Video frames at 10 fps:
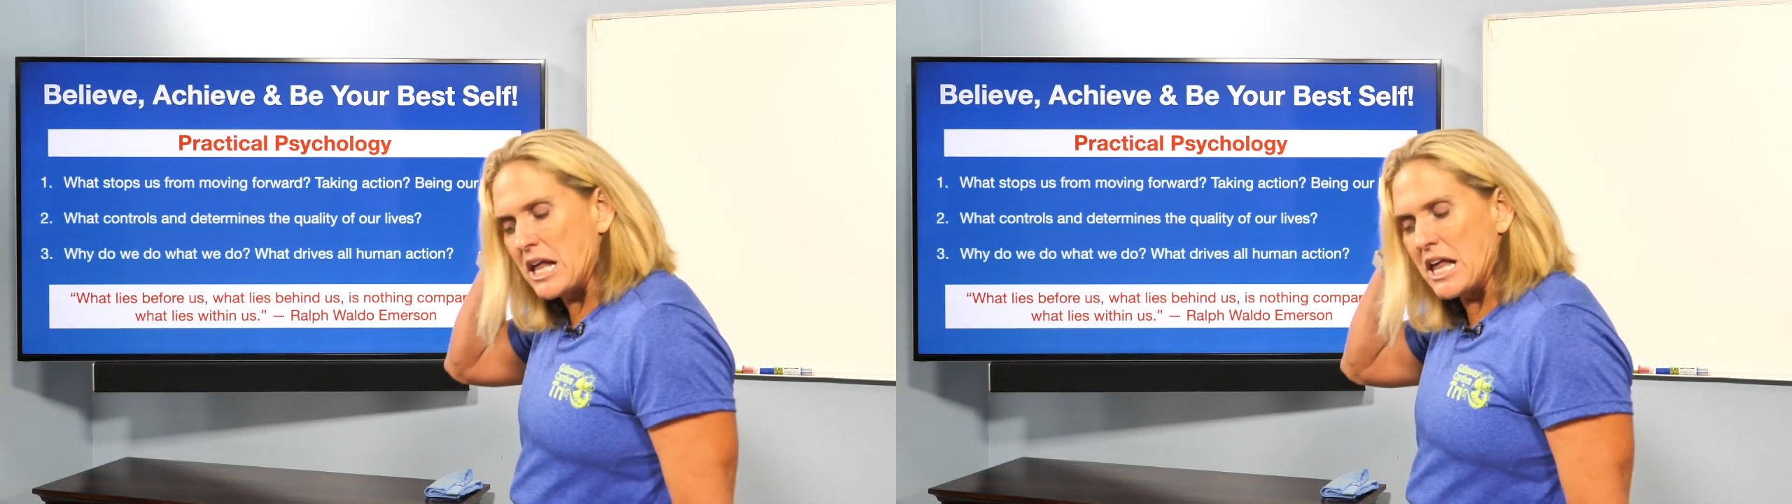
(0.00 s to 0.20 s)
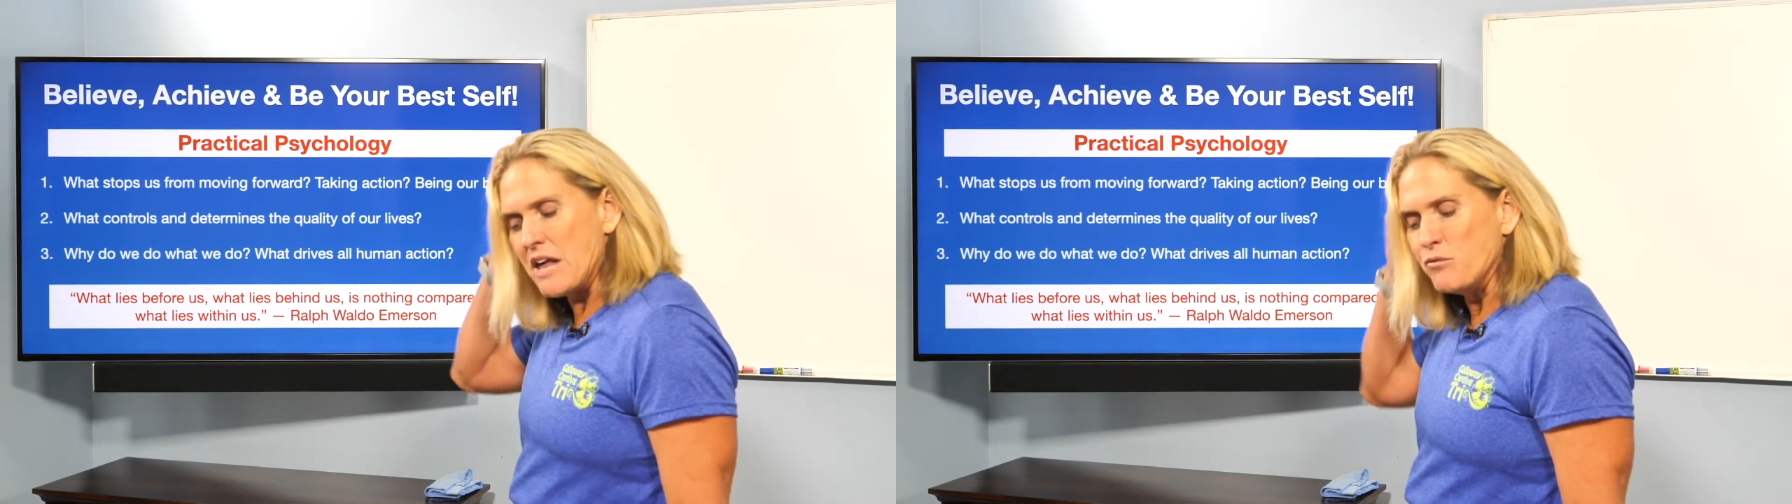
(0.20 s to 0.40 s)

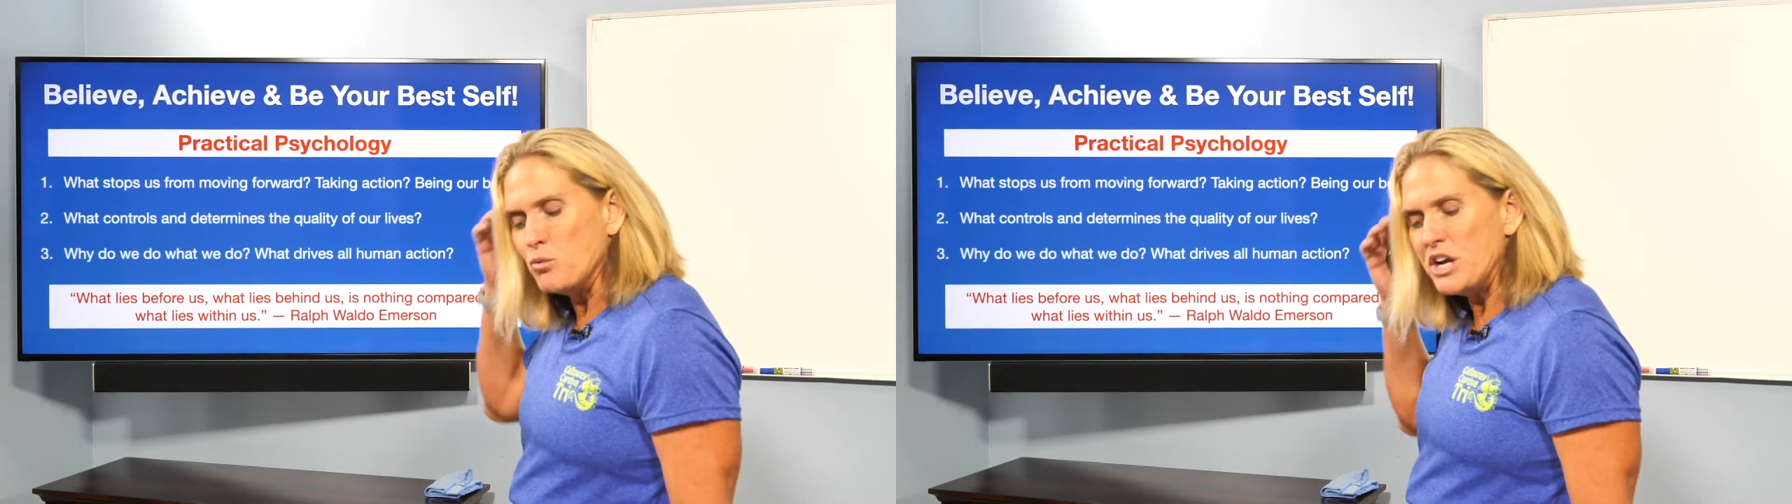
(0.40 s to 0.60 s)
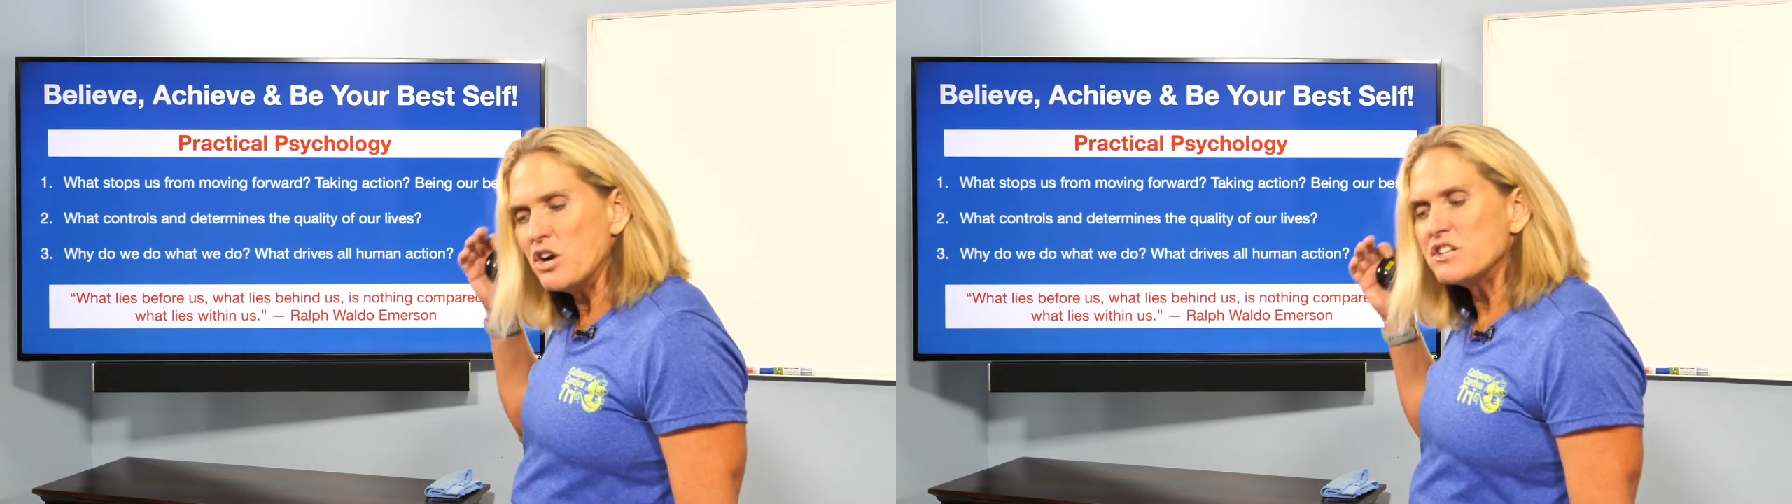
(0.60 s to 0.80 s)
if
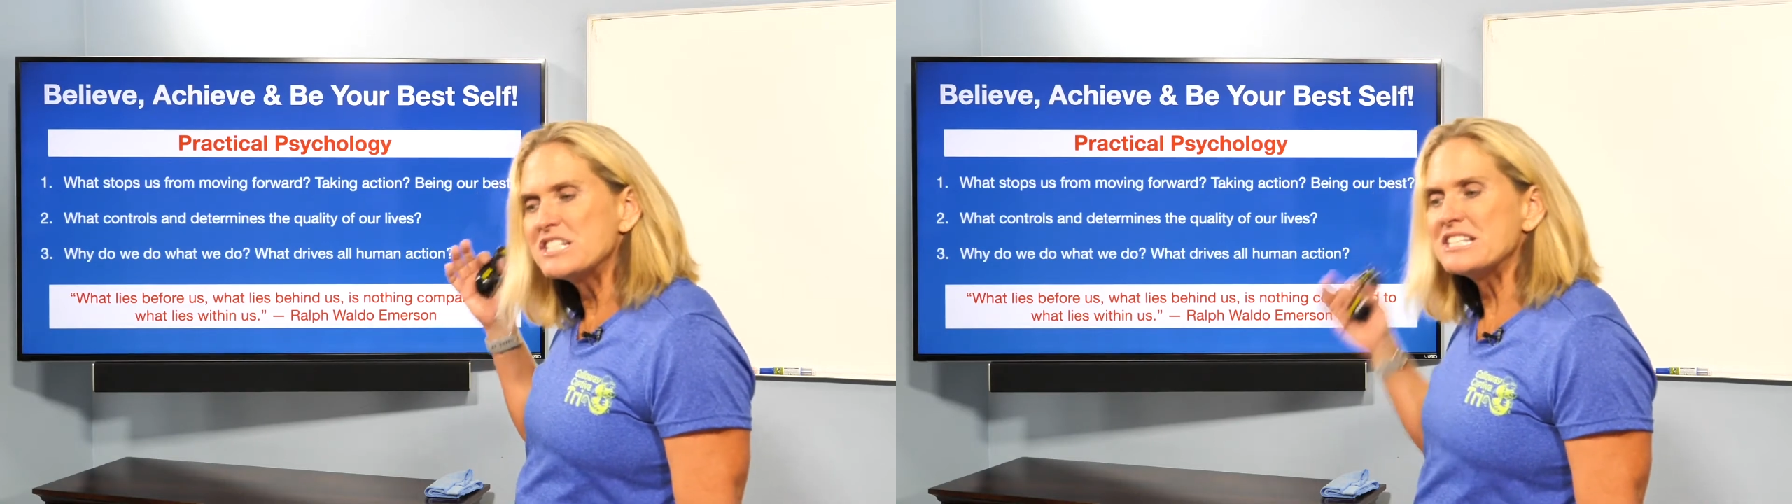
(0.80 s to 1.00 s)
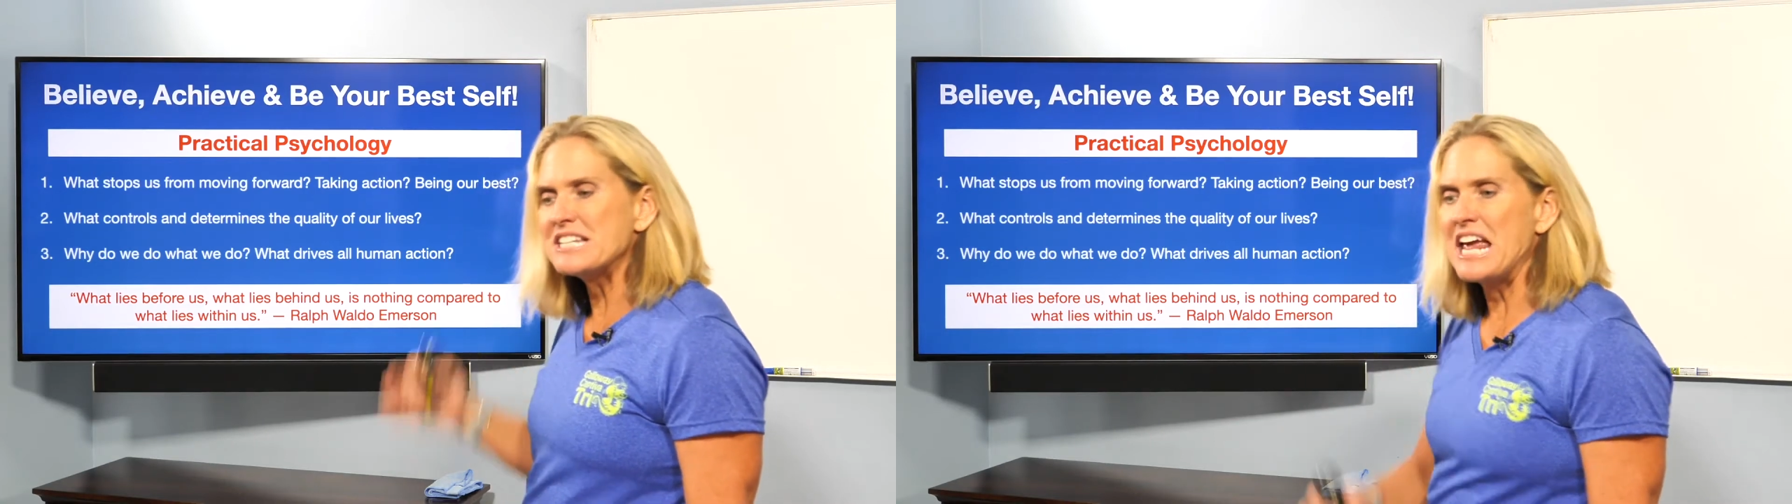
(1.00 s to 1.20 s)
we are
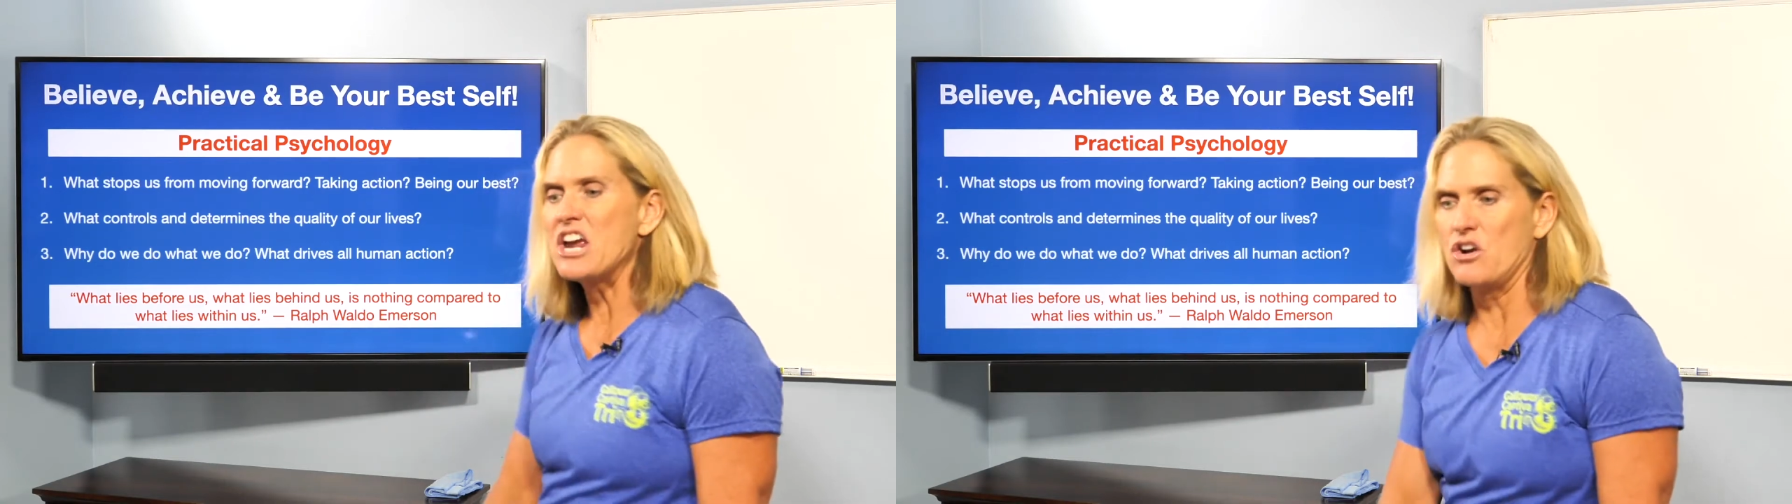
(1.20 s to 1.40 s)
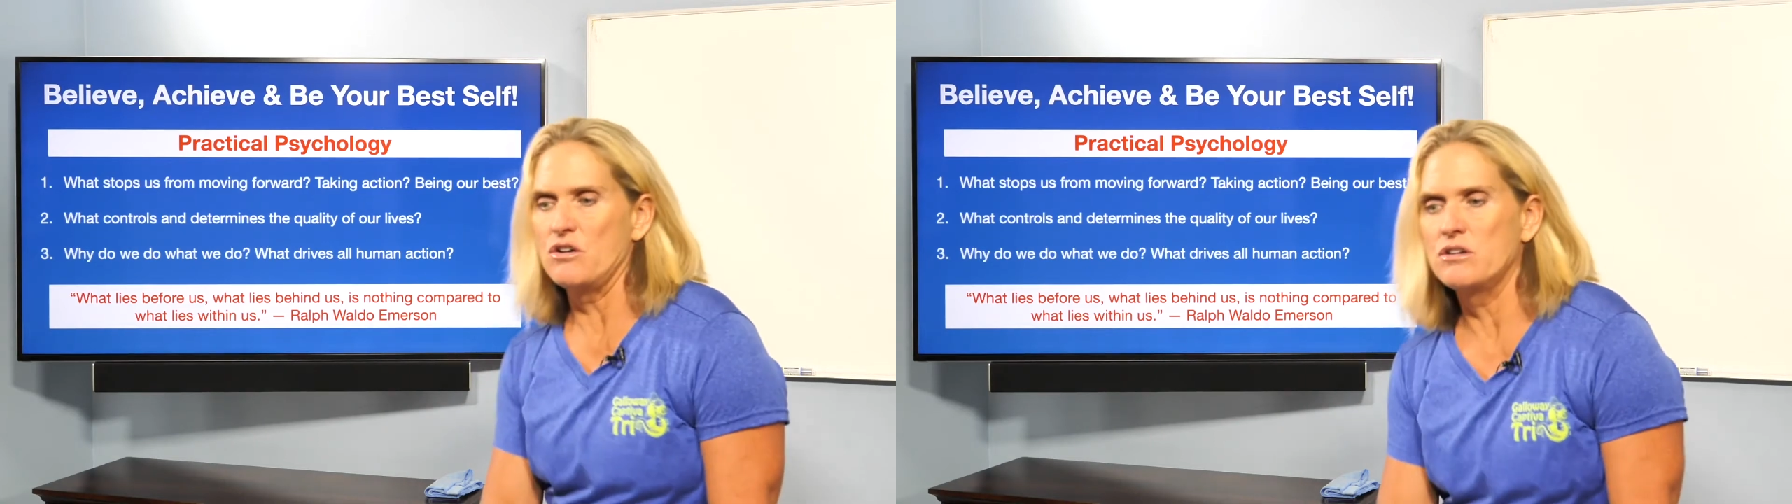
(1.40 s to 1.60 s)

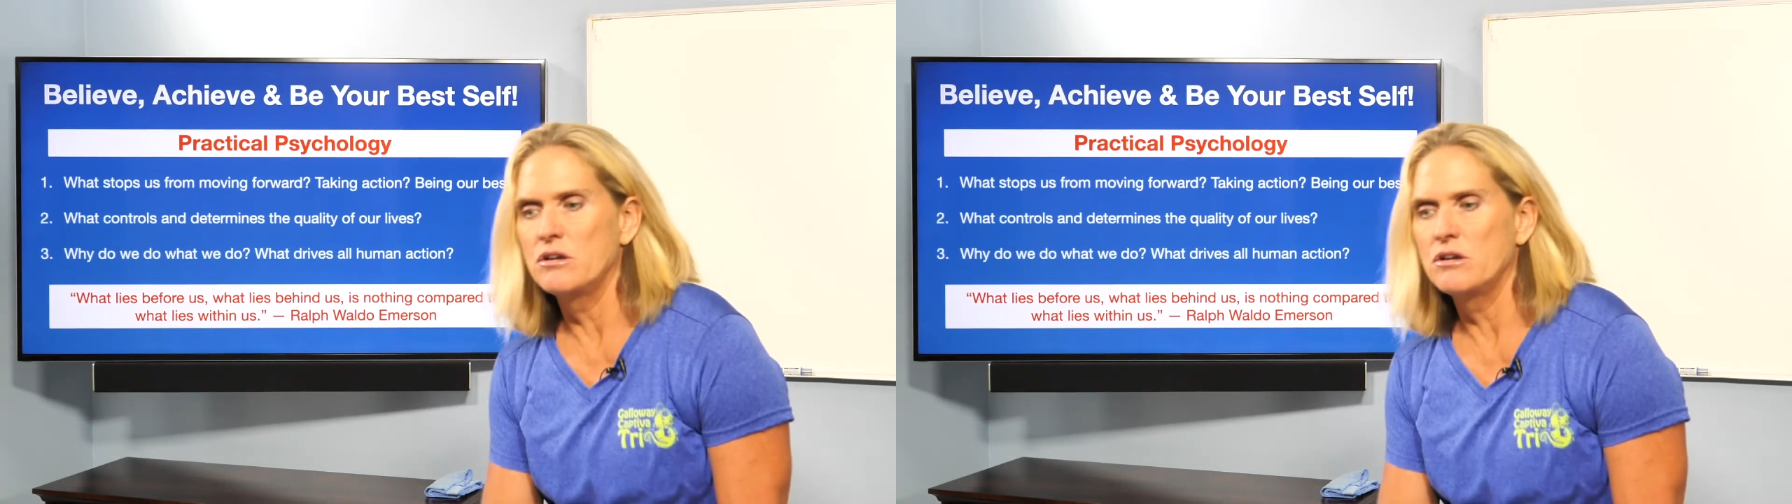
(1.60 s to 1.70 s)
scared,